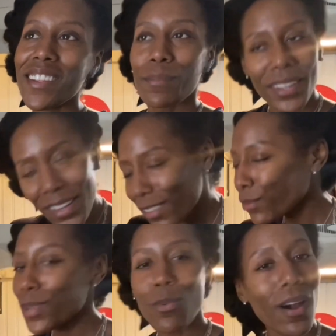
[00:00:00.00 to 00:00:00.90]
because
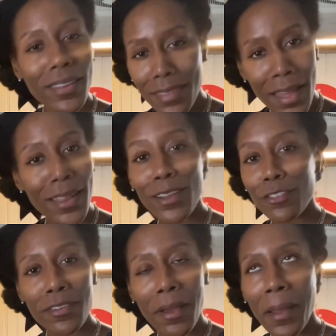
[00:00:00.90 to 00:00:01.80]
we want that extra
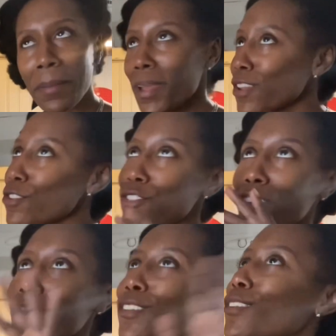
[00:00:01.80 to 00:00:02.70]
time, and you
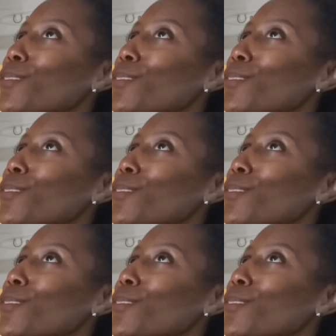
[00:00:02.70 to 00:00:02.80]
just